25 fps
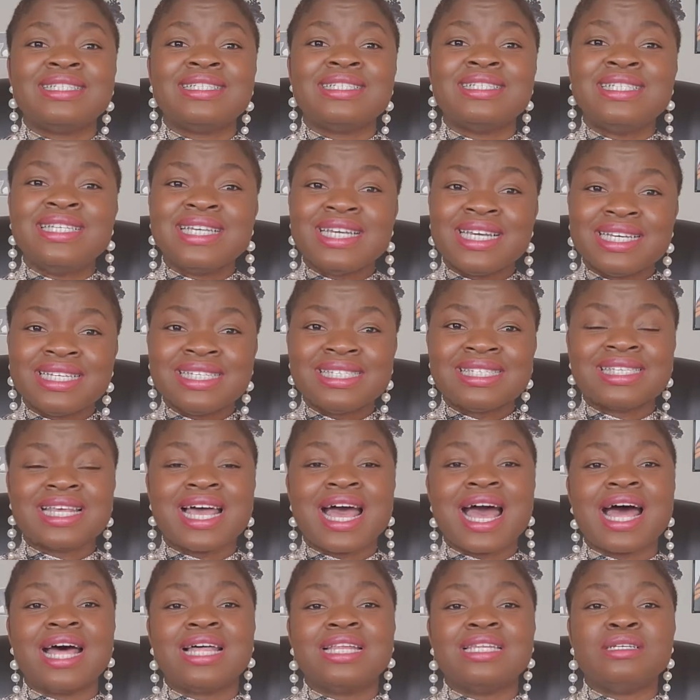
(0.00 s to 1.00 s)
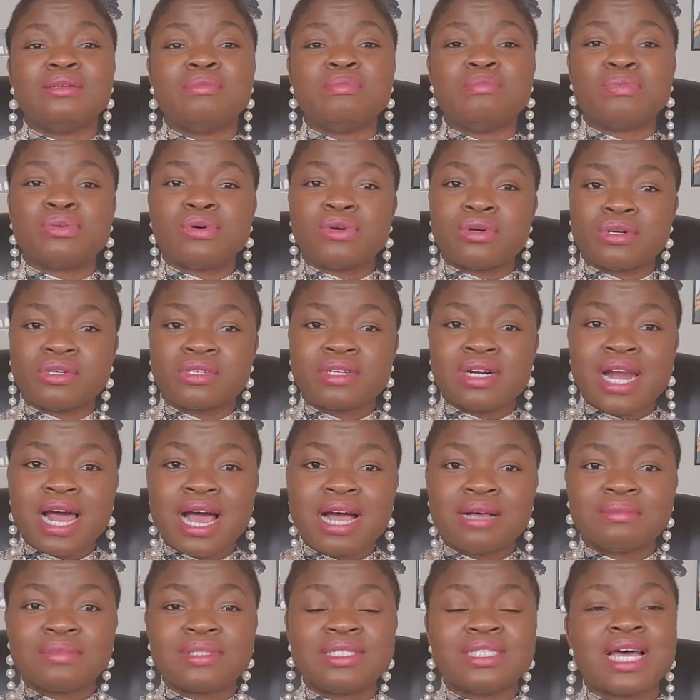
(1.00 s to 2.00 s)
These are the
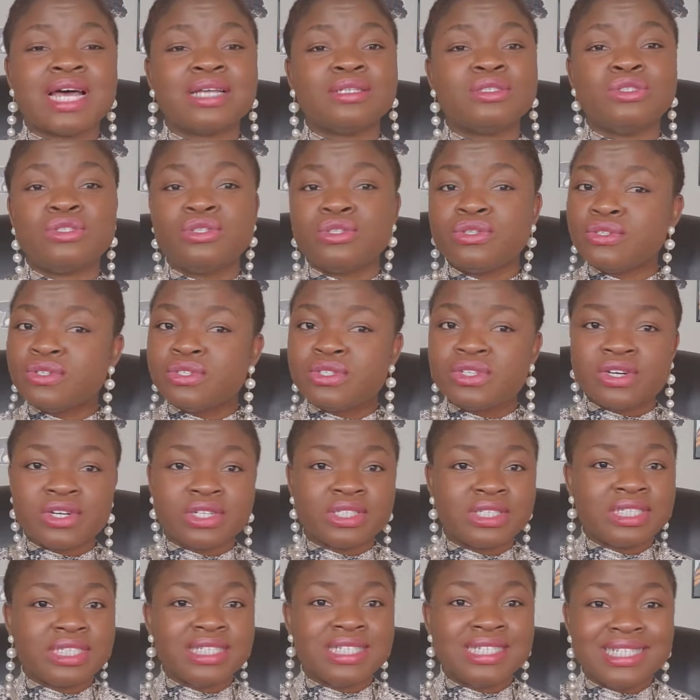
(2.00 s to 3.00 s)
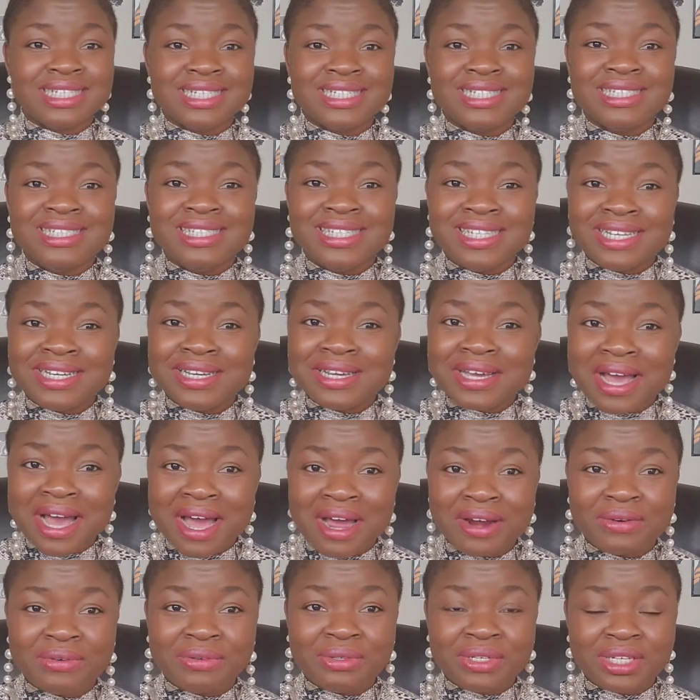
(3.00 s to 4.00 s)
programs that do not need
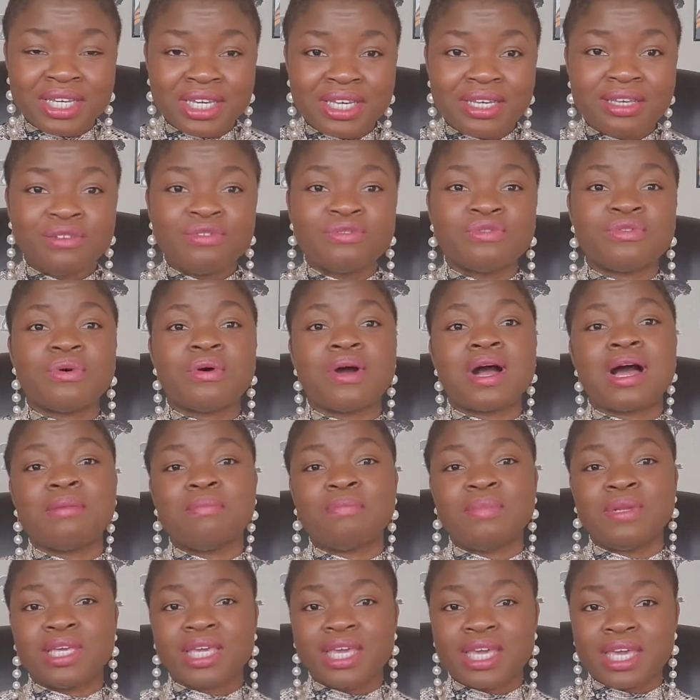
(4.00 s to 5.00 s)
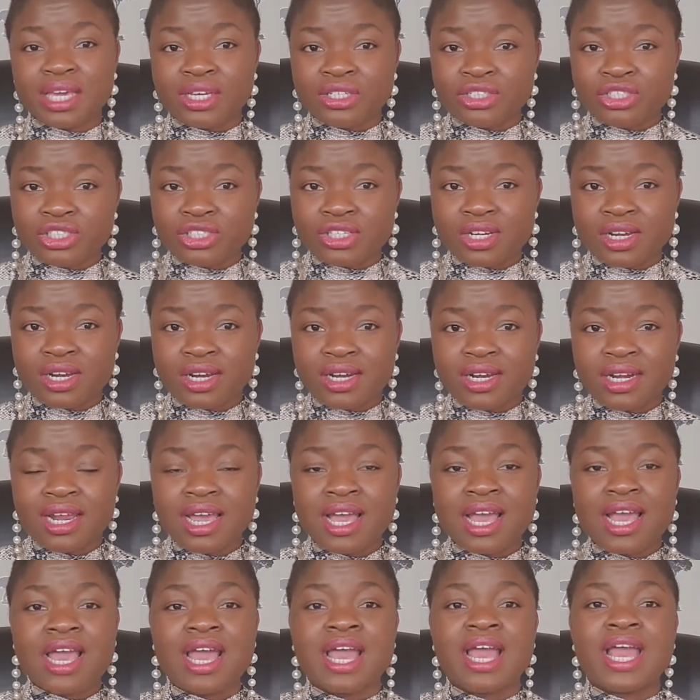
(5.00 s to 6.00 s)
GRE for
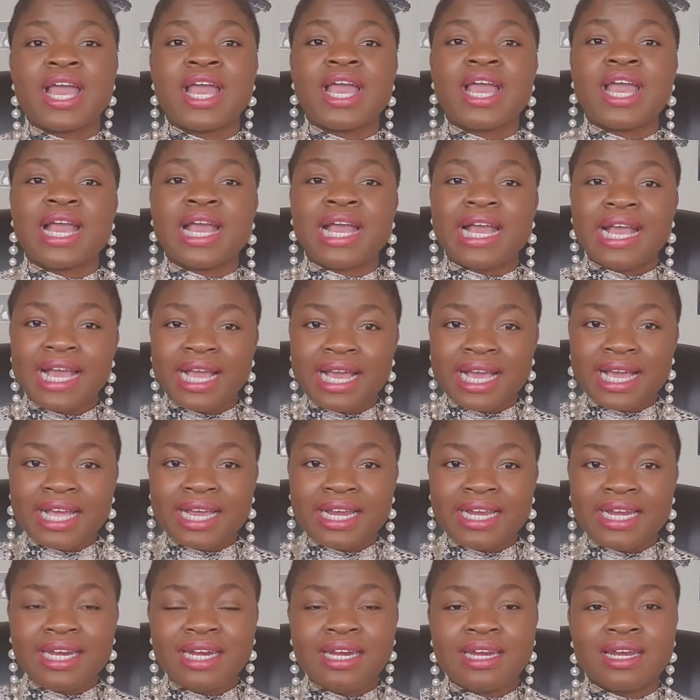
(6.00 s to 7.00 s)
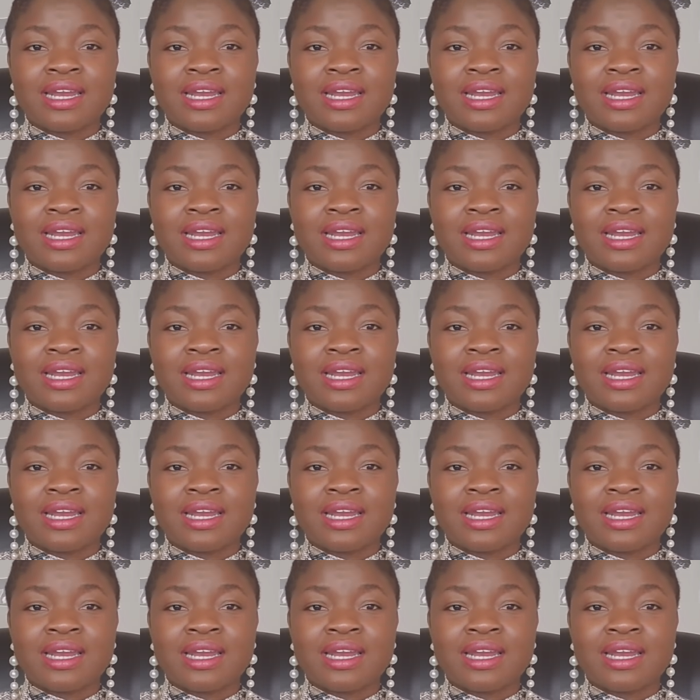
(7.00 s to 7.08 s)
application in